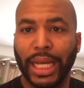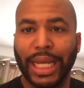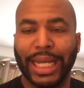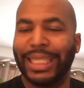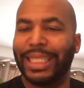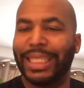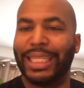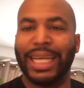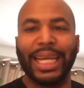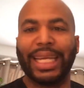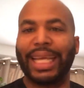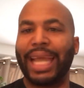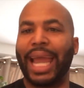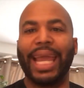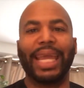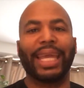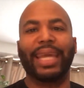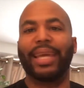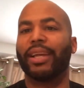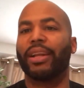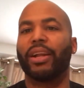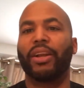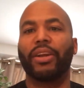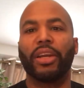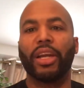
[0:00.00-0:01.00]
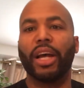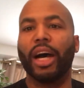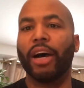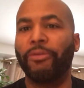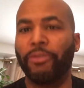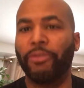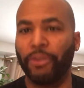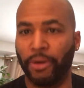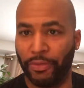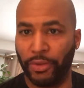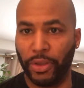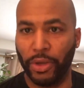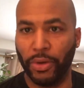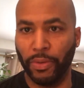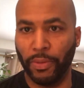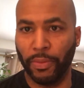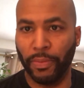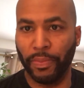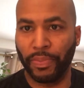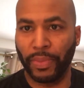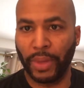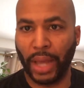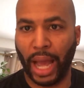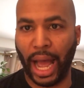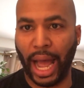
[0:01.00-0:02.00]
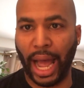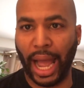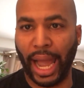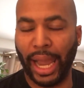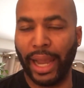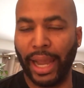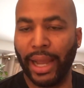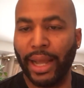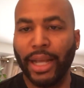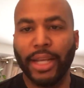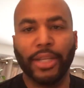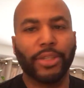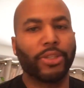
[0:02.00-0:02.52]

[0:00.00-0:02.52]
she can't get enough of you. All right.